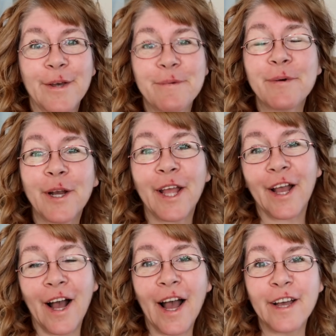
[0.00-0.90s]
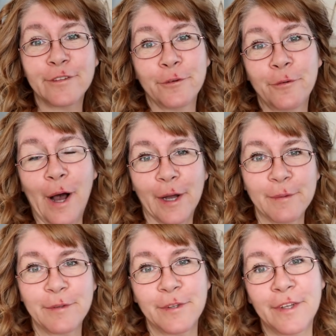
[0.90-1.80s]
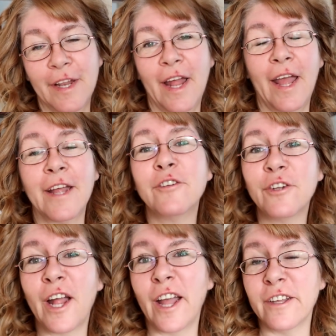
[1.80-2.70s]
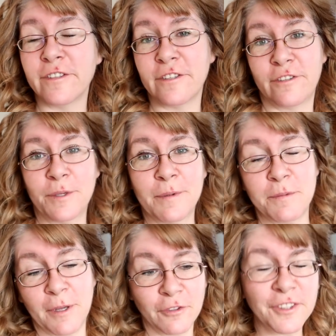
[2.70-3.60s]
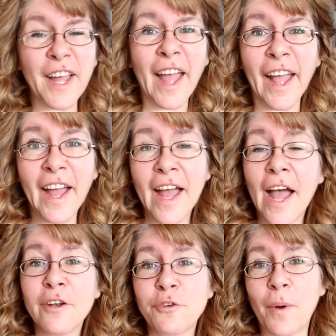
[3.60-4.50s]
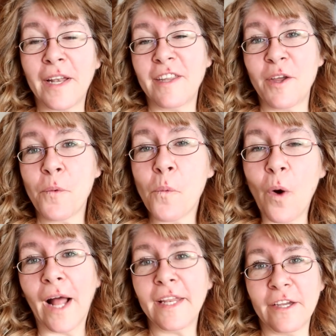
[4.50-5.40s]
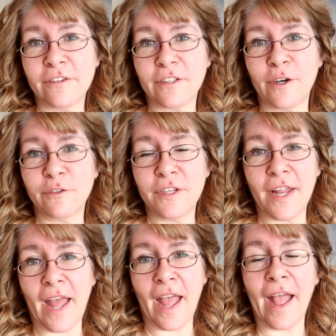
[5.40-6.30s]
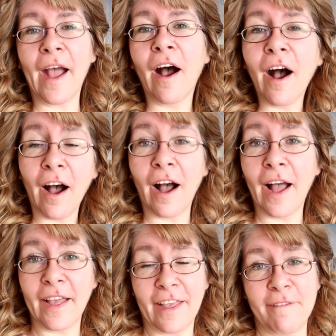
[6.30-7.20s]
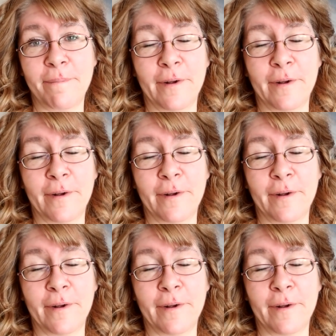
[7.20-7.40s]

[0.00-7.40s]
Good morning, guys. Welcome to today. Today is a super special day. twenty-one years ago today, I gave